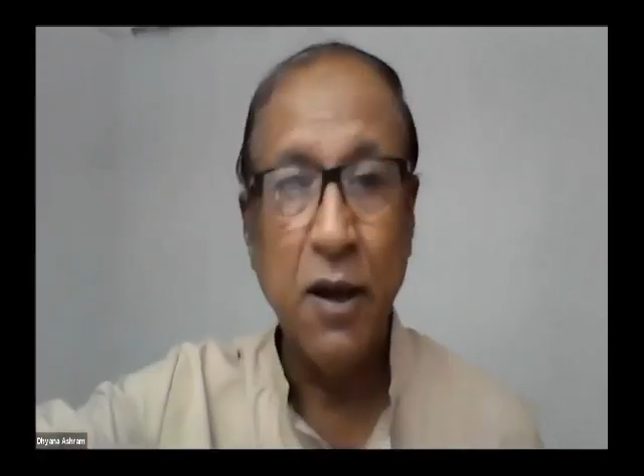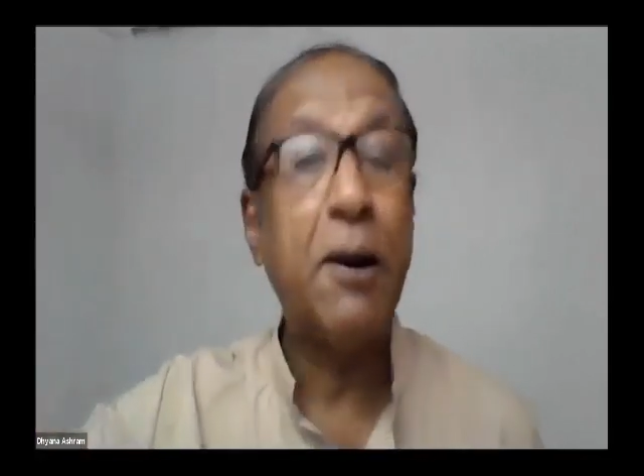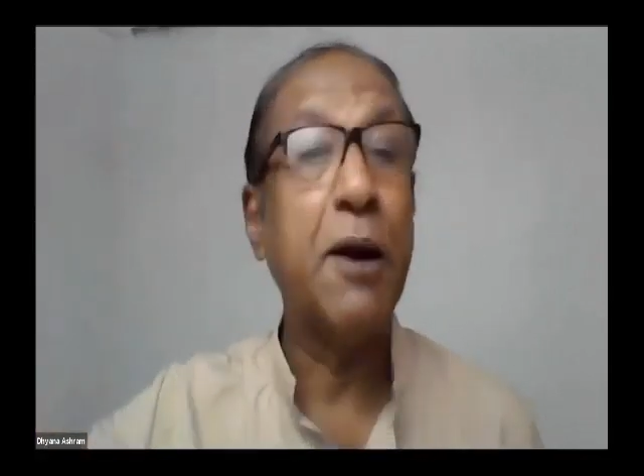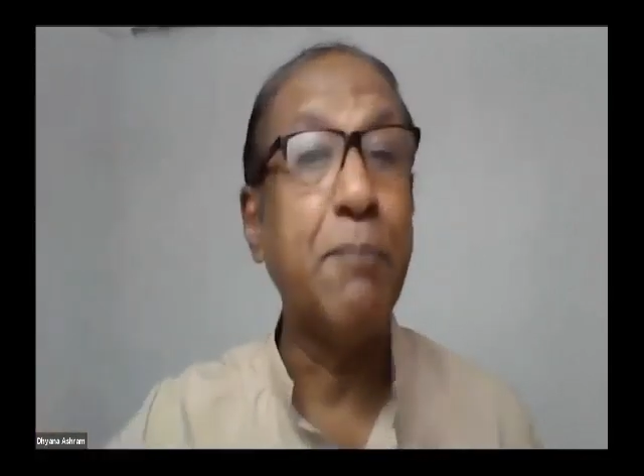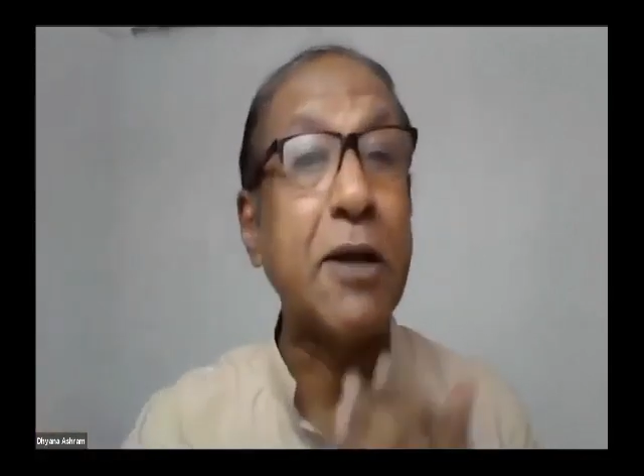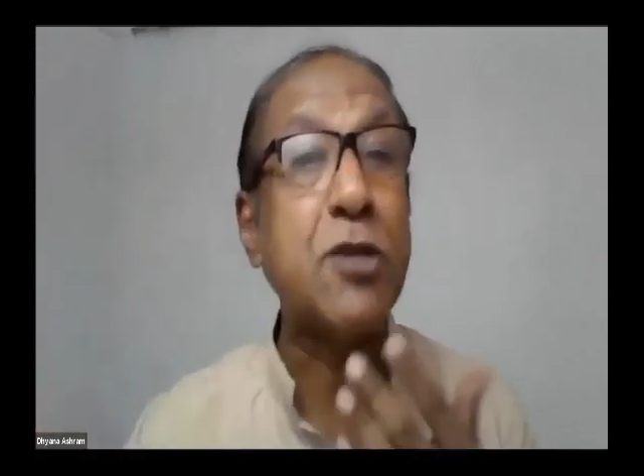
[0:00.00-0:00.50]

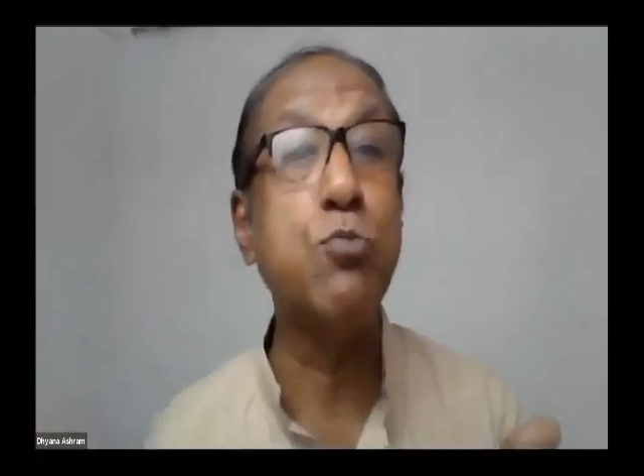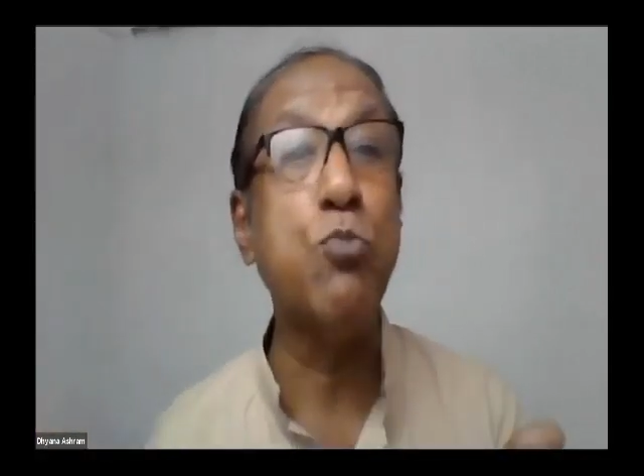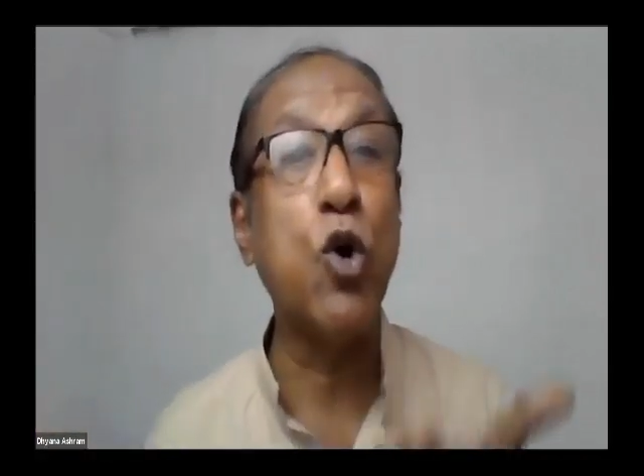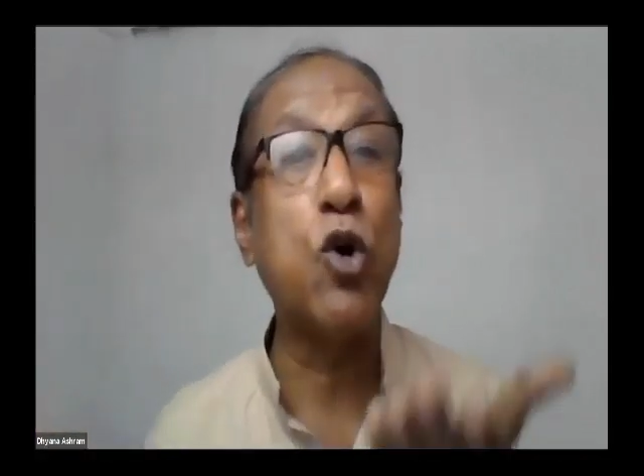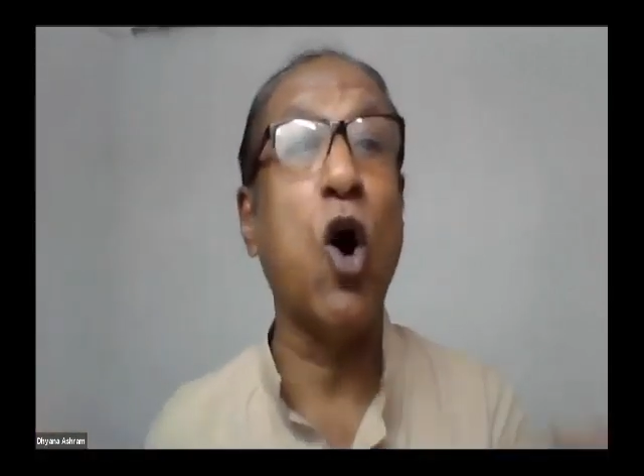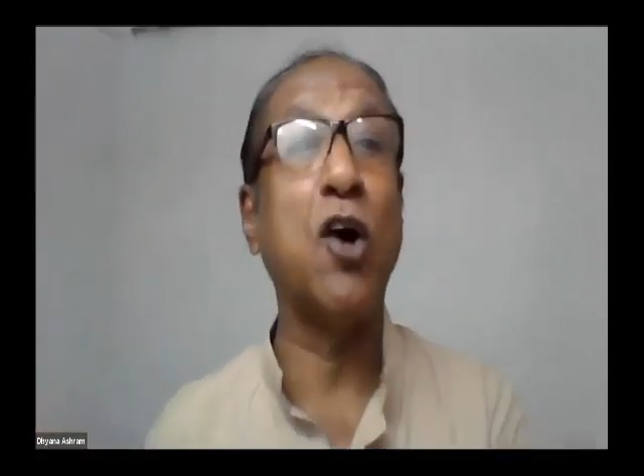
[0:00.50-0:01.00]
but much
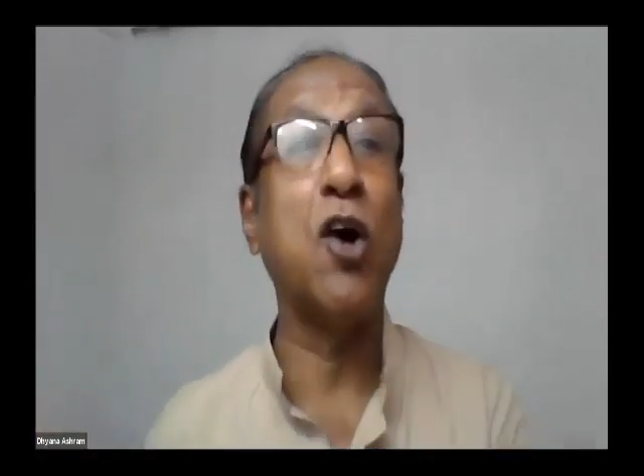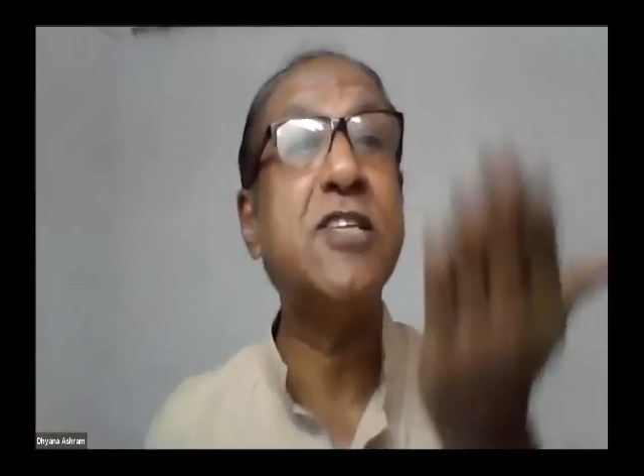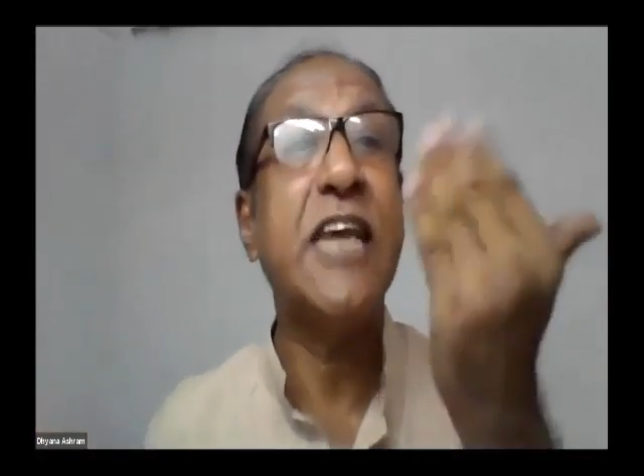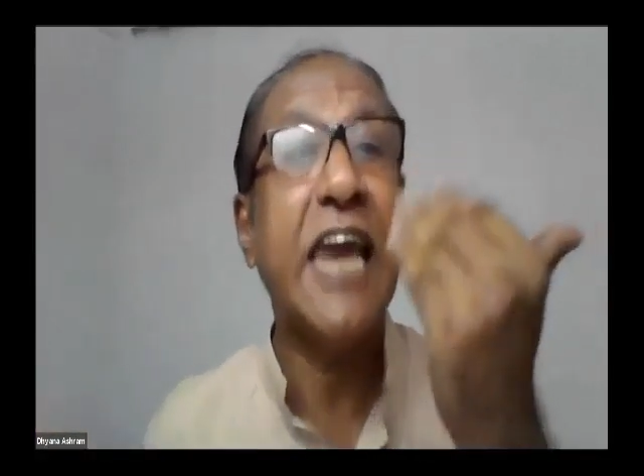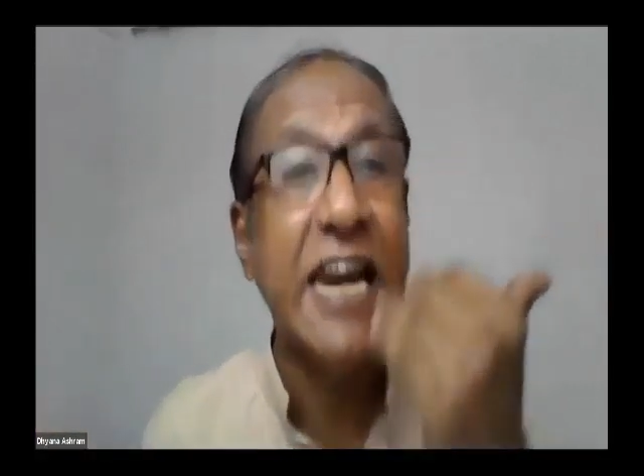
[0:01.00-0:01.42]
more God is